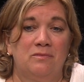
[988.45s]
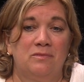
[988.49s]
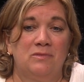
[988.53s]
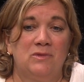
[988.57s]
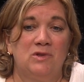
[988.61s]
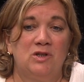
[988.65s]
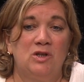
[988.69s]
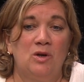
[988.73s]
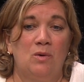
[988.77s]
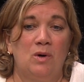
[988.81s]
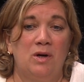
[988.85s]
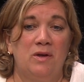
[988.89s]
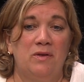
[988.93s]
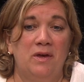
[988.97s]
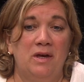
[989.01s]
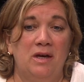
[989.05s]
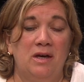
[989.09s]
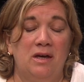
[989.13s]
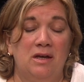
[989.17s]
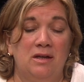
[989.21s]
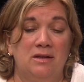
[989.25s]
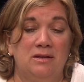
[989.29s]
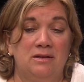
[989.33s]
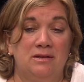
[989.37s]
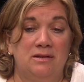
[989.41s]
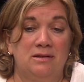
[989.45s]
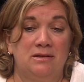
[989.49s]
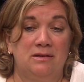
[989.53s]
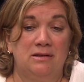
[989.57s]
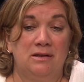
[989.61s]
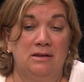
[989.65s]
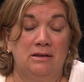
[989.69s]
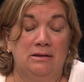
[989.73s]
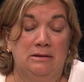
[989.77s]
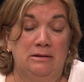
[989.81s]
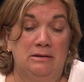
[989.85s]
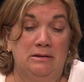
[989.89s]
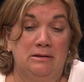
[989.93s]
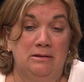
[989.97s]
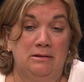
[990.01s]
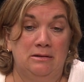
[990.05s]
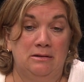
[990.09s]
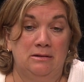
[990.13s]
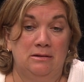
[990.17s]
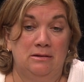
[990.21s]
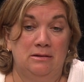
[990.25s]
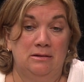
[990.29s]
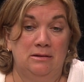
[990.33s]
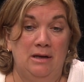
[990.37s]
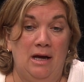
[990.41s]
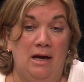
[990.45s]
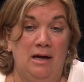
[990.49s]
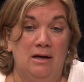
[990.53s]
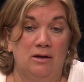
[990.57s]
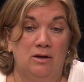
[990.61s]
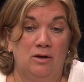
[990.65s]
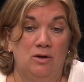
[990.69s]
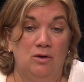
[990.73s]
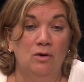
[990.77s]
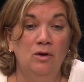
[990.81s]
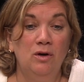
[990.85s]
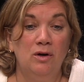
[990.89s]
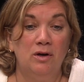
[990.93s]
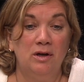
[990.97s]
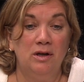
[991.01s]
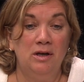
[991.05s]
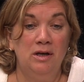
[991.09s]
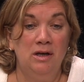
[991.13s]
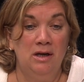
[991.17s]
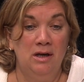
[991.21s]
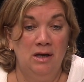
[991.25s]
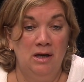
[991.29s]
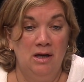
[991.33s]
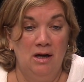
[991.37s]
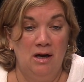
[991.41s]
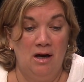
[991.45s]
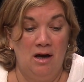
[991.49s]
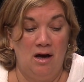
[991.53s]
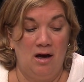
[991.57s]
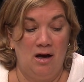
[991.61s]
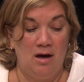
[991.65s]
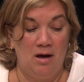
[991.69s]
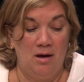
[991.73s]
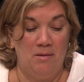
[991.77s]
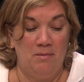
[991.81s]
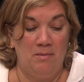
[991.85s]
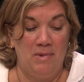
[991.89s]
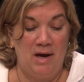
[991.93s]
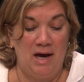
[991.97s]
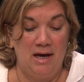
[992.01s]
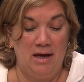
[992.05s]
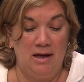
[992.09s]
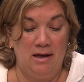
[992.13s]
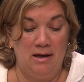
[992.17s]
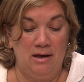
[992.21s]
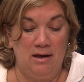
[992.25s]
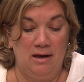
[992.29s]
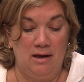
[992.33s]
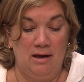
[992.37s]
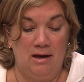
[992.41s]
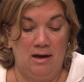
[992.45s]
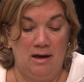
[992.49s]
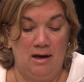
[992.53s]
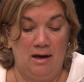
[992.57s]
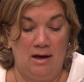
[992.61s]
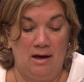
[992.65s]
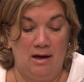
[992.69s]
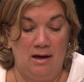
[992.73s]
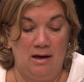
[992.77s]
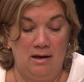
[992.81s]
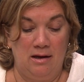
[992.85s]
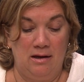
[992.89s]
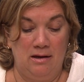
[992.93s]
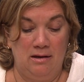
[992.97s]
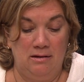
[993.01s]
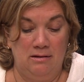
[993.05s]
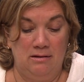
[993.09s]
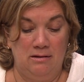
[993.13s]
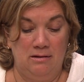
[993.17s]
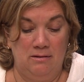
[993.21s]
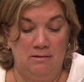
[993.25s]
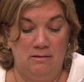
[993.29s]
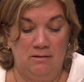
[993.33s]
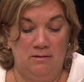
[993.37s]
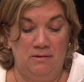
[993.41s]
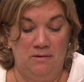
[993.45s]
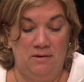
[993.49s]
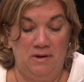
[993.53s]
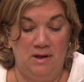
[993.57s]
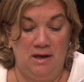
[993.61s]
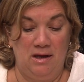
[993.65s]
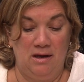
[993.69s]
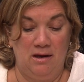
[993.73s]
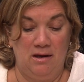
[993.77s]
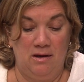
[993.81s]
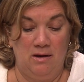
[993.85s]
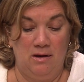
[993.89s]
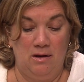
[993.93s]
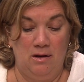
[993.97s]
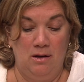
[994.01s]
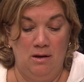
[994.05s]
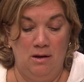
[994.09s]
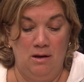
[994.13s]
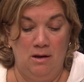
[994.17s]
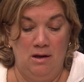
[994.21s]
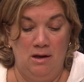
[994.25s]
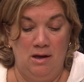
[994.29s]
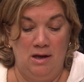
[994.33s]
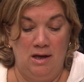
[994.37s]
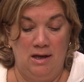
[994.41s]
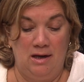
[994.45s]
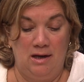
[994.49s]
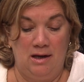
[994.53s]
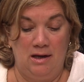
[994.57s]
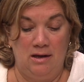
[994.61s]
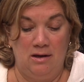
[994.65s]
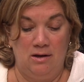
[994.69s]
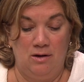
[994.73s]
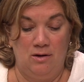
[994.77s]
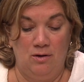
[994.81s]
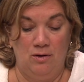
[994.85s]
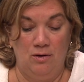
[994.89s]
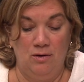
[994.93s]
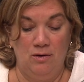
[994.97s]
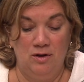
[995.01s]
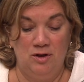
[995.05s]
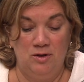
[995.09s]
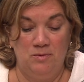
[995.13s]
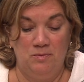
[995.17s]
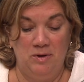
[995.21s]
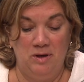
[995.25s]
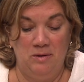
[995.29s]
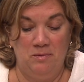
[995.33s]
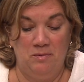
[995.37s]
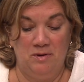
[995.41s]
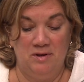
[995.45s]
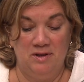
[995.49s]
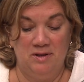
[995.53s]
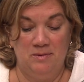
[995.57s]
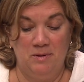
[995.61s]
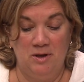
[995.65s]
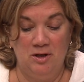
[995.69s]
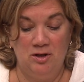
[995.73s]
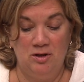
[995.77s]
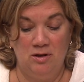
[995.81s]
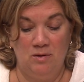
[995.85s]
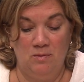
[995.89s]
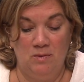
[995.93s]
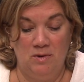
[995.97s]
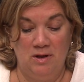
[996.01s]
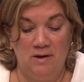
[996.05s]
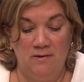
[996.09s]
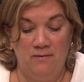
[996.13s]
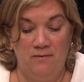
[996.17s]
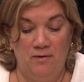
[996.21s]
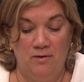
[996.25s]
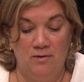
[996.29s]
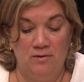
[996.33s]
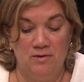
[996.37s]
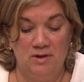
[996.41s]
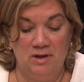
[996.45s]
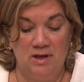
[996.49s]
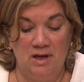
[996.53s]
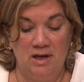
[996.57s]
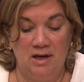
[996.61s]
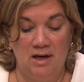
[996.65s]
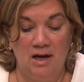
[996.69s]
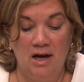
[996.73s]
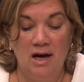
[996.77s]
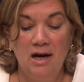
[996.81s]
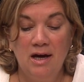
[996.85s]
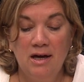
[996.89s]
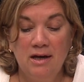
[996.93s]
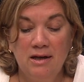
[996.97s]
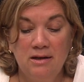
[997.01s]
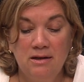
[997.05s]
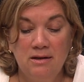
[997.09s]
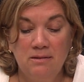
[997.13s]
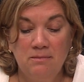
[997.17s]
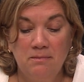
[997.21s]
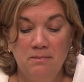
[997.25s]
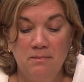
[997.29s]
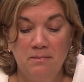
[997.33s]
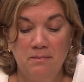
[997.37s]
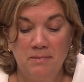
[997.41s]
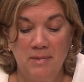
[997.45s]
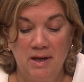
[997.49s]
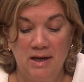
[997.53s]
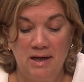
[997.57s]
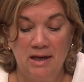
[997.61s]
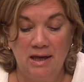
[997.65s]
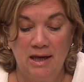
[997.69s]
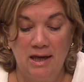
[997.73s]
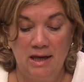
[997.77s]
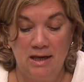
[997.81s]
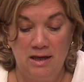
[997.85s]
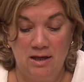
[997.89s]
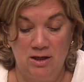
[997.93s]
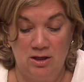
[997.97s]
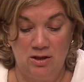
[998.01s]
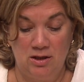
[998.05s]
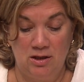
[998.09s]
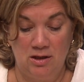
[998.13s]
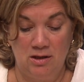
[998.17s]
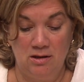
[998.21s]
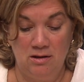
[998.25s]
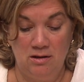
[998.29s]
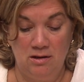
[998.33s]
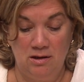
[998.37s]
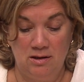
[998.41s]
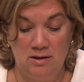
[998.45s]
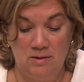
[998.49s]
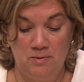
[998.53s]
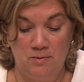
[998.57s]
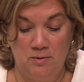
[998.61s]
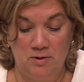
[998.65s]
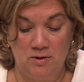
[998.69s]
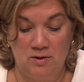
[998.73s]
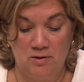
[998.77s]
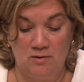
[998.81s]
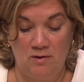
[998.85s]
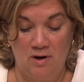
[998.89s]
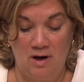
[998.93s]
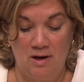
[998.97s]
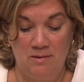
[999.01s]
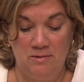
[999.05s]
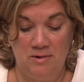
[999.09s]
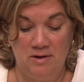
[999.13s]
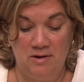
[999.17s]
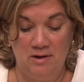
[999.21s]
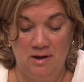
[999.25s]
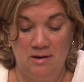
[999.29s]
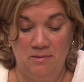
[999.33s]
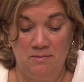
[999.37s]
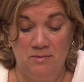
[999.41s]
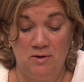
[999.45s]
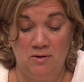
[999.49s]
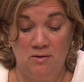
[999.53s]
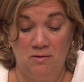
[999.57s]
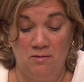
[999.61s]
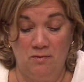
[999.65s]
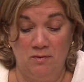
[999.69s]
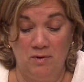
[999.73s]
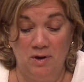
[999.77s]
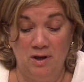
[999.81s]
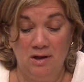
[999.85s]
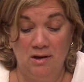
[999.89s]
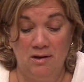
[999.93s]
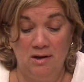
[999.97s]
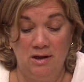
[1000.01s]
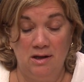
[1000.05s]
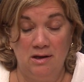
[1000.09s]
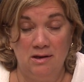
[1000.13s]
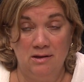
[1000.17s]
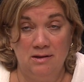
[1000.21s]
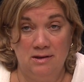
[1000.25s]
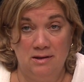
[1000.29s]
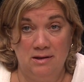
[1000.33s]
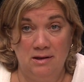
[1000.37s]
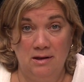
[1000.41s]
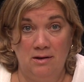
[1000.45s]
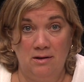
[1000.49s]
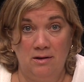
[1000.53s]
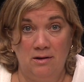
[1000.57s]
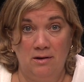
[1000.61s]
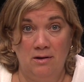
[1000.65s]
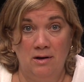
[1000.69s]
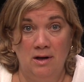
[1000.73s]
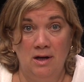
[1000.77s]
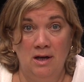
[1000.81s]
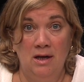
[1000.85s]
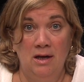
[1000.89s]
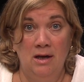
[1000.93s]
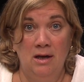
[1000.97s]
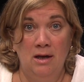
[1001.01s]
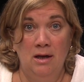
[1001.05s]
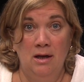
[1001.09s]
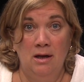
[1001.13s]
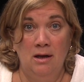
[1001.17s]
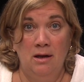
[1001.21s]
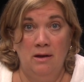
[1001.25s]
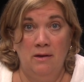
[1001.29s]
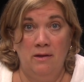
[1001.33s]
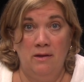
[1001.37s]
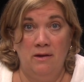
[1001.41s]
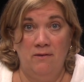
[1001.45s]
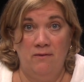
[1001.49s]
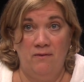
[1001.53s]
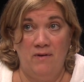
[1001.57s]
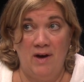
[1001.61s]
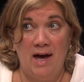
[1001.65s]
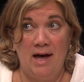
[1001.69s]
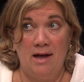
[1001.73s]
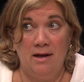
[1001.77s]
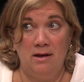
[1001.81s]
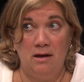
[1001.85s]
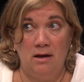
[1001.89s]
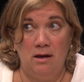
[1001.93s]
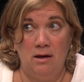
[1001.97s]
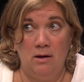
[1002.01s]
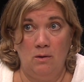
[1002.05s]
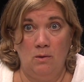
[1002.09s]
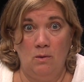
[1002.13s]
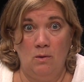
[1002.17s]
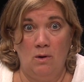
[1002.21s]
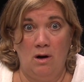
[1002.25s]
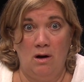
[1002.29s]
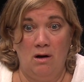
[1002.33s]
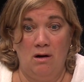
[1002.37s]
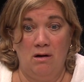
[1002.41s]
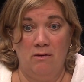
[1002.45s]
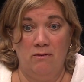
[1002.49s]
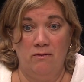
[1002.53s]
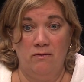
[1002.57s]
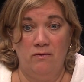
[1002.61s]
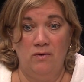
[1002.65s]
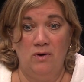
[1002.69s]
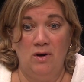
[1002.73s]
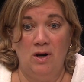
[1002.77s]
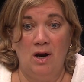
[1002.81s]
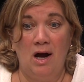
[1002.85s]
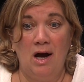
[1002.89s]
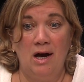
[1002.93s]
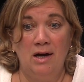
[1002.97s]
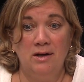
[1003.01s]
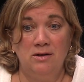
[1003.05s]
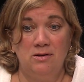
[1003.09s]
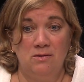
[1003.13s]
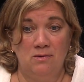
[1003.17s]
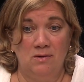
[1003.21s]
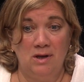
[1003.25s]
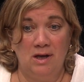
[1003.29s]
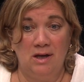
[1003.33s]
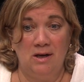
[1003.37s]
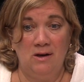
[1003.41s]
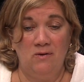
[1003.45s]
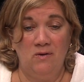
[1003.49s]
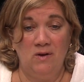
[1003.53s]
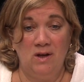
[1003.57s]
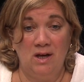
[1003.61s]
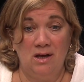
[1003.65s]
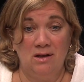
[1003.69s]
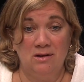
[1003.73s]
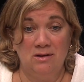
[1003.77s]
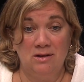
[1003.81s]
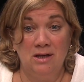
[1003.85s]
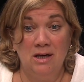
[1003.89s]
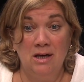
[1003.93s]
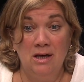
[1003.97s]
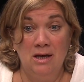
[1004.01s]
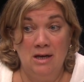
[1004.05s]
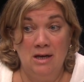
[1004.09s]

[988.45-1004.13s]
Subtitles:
So I think it's not good. I think, and I encourage people, especially when they first get on medication that's prescribed to them, to really consider the value of not doing anything else